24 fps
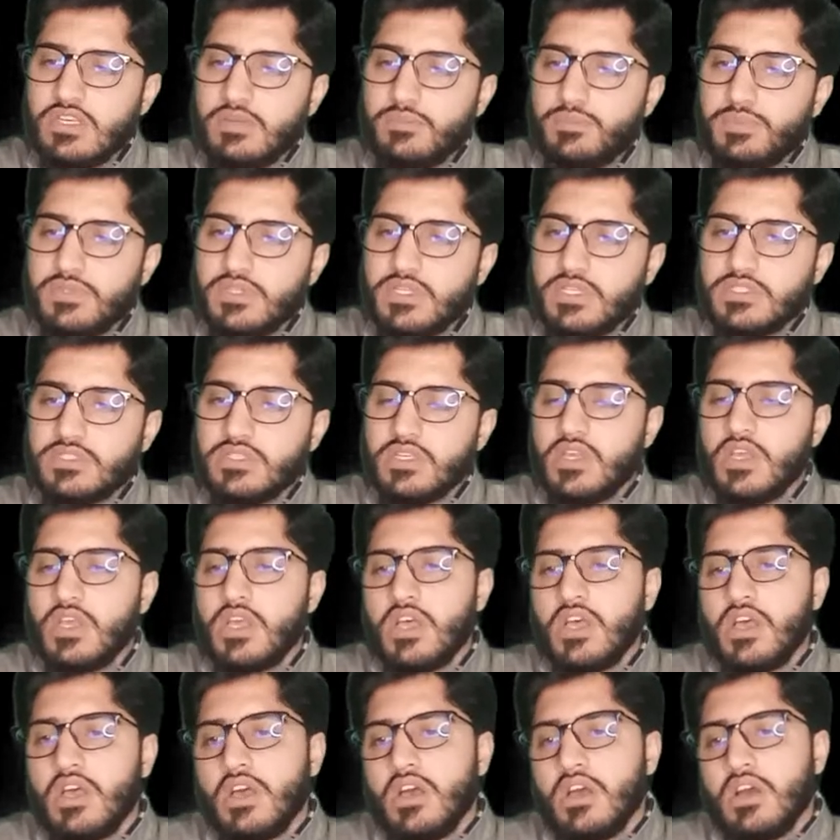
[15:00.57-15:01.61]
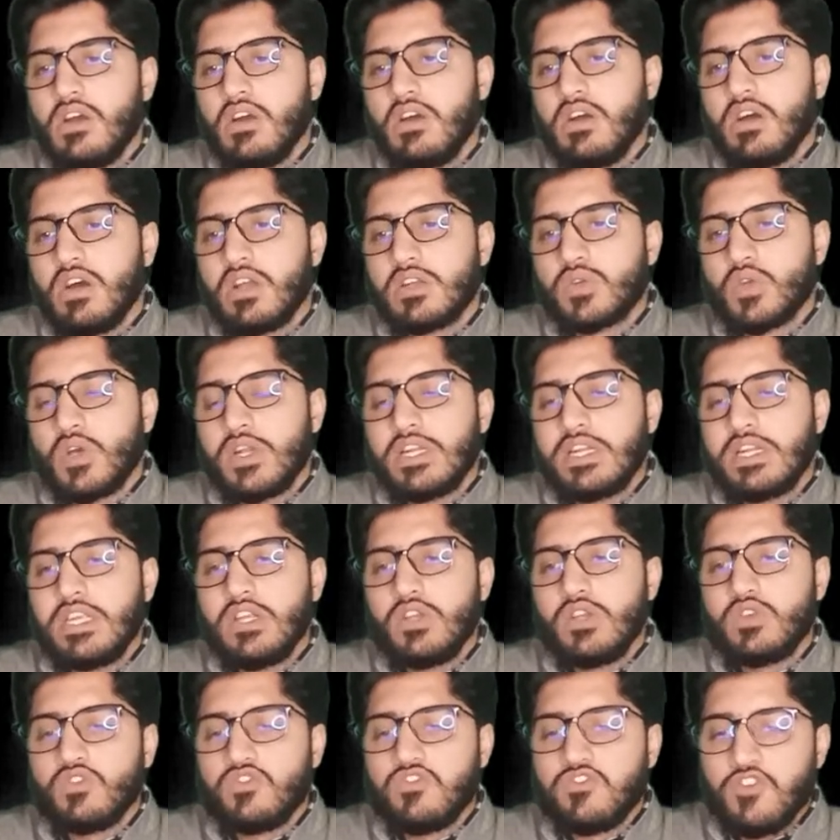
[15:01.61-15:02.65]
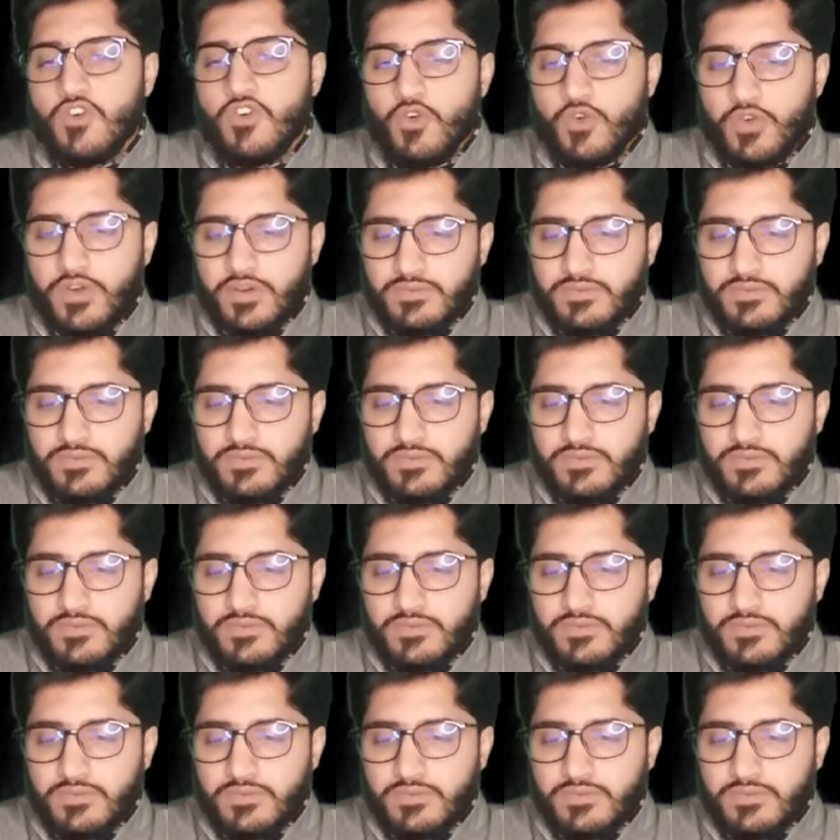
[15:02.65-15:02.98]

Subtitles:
plus 20 into 4.